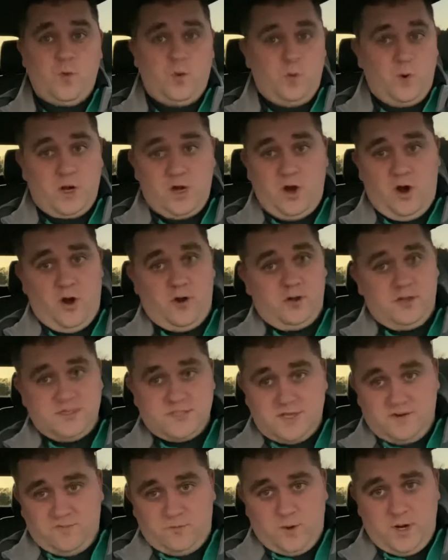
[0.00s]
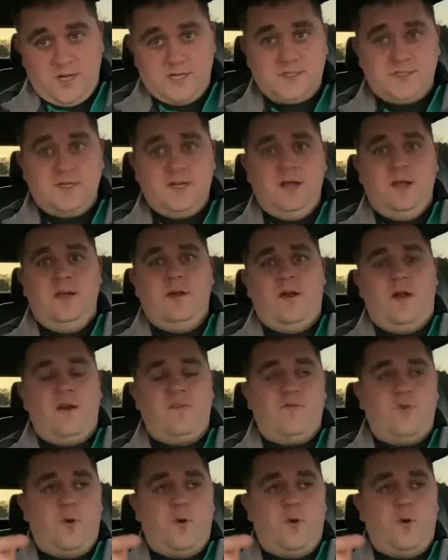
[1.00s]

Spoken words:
regardless of race, are